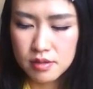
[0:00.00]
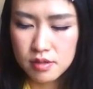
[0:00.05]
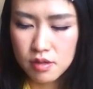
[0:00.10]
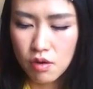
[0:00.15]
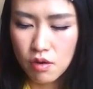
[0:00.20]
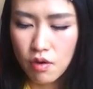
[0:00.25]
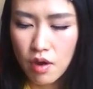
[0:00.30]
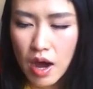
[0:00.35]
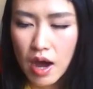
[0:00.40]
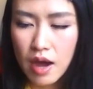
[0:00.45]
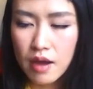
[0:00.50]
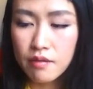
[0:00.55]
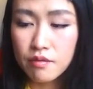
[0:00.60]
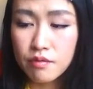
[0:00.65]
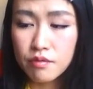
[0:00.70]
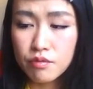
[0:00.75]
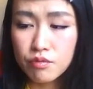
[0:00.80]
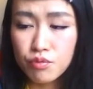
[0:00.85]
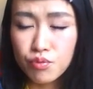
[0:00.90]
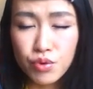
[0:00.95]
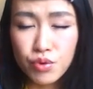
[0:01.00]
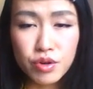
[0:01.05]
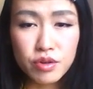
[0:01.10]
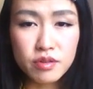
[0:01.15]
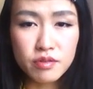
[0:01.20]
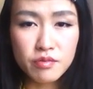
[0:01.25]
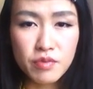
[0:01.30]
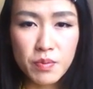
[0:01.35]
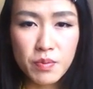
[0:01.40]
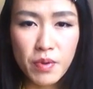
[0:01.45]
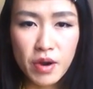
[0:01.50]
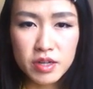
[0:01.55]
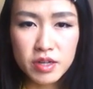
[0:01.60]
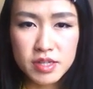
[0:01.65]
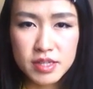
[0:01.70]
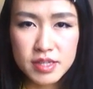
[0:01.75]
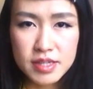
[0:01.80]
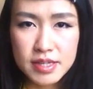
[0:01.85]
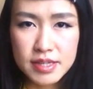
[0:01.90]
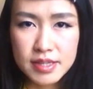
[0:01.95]
So I wouldn't
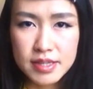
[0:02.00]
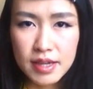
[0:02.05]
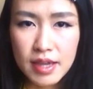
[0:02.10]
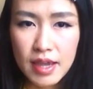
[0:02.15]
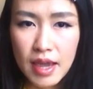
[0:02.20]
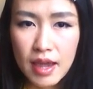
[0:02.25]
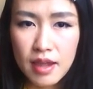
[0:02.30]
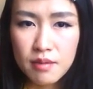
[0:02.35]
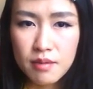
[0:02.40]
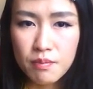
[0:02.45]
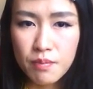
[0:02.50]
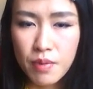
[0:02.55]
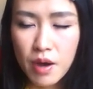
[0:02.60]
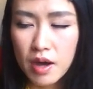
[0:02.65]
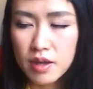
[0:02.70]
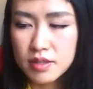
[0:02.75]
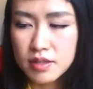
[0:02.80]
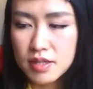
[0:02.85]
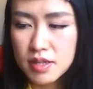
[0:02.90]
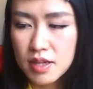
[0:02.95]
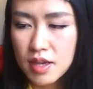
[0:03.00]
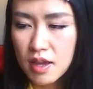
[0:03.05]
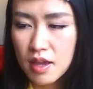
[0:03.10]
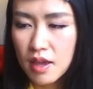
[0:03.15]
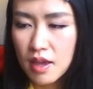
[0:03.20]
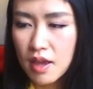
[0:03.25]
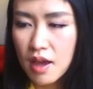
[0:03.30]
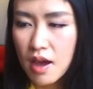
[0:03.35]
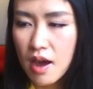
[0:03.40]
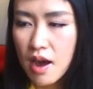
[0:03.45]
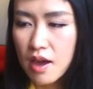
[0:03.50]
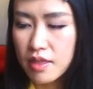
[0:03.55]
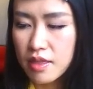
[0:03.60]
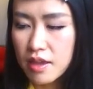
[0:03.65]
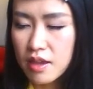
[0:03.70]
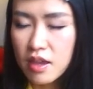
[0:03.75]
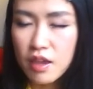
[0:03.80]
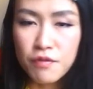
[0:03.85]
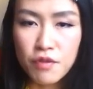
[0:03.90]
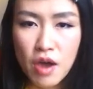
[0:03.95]
repurchase this again, but I
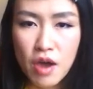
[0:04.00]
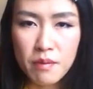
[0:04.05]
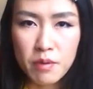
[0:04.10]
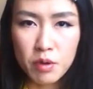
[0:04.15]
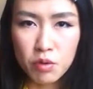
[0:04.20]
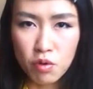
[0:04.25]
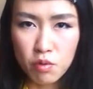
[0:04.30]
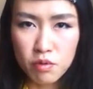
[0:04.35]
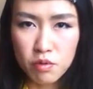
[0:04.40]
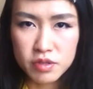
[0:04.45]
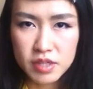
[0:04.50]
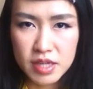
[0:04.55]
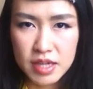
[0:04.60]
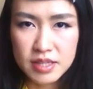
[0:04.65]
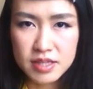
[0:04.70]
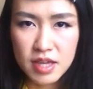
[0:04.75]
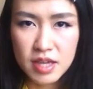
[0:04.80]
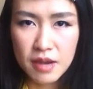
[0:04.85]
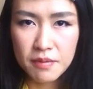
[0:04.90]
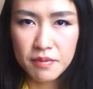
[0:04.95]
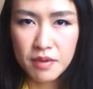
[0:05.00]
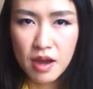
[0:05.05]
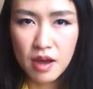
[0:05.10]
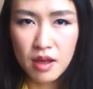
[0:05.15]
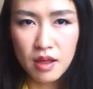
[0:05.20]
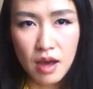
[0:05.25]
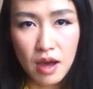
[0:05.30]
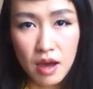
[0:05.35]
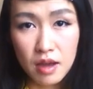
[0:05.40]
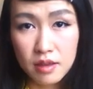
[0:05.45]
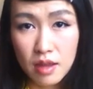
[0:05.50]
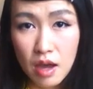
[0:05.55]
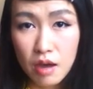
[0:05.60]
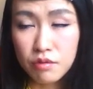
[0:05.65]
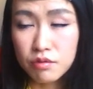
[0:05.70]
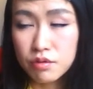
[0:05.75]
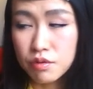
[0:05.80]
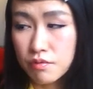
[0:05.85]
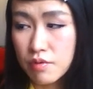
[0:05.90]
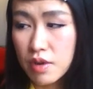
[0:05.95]
think if you have a normal skin type, that
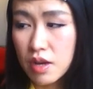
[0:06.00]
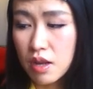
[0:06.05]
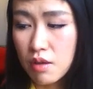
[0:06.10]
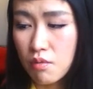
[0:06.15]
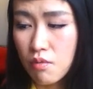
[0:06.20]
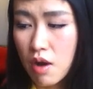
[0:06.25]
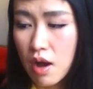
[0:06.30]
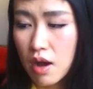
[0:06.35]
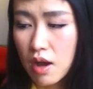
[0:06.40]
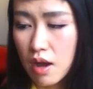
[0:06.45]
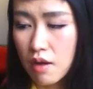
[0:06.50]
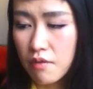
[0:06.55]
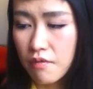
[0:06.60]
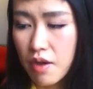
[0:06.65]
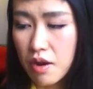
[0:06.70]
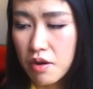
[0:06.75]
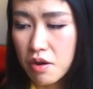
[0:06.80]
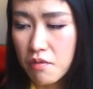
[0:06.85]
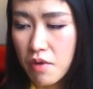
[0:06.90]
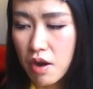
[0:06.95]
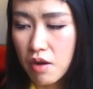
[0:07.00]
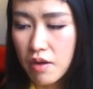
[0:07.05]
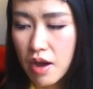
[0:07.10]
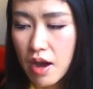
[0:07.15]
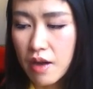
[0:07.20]
would really work out very well.